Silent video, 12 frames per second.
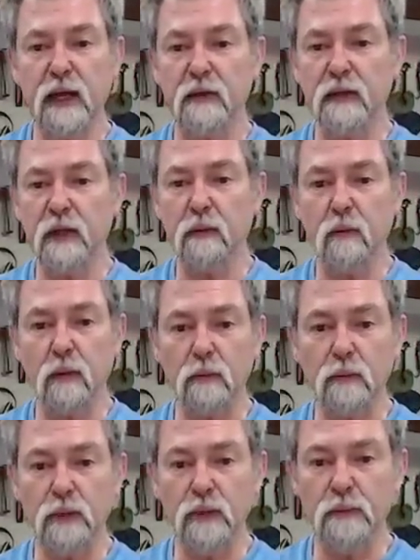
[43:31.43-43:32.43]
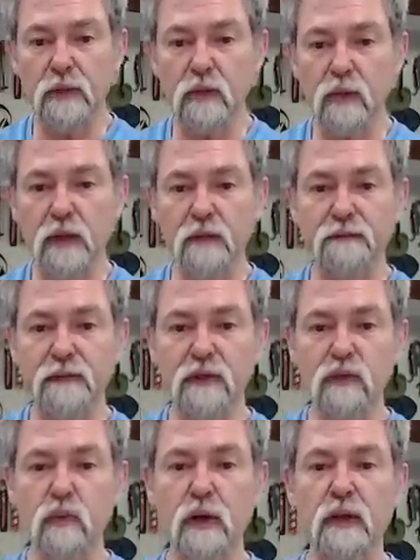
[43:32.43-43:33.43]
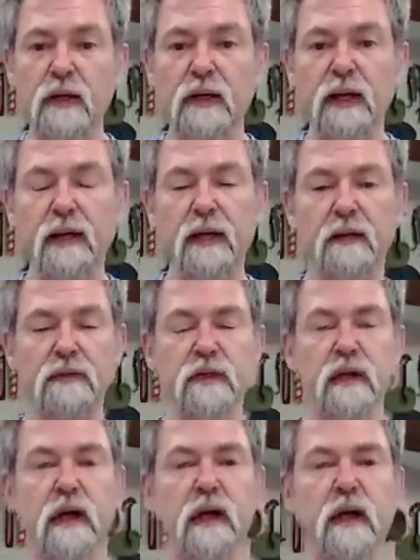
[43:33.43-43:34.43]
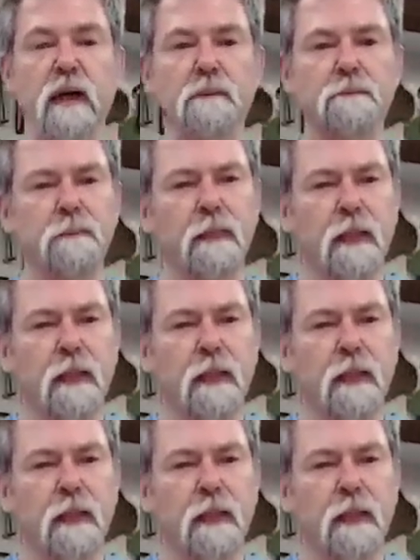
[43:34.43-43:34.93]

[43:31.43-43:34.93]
What would be the best way to fix where the cutouts are?